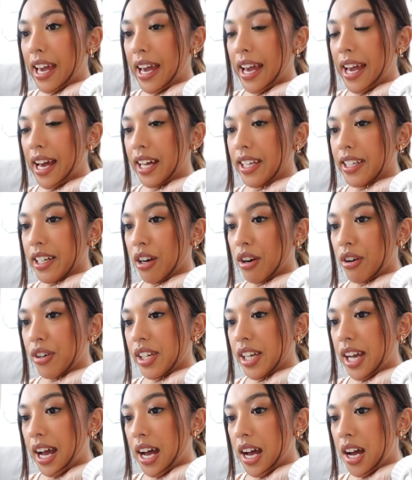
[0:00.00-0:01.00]
and I
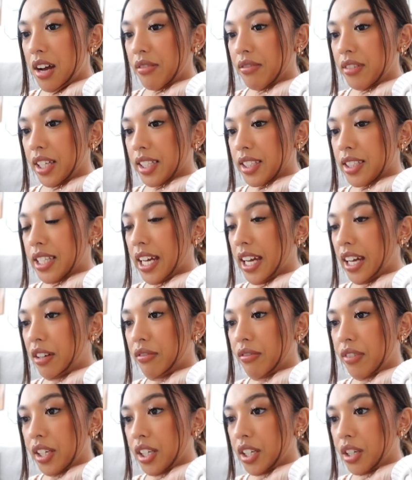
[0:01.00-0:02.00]
already have like 10
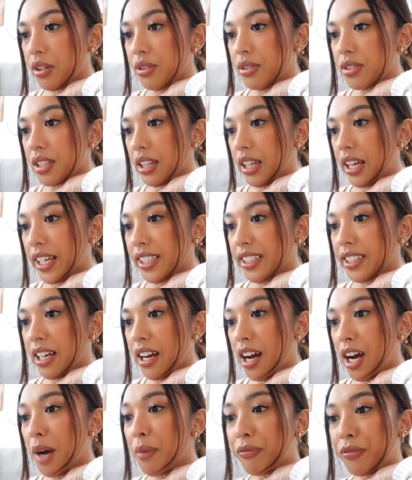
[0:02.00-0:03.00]
videos lined
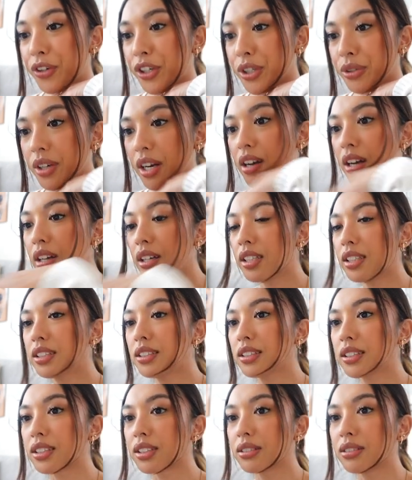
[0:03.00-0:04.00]
up for you
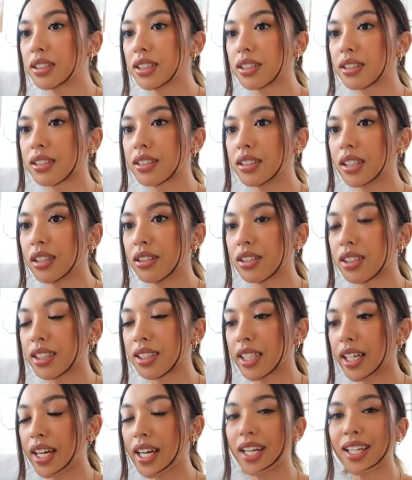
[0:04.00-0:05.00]
guys, so let's not look at
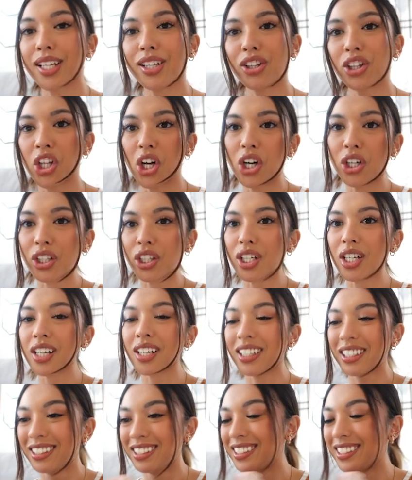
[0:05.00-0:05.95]
that any longer.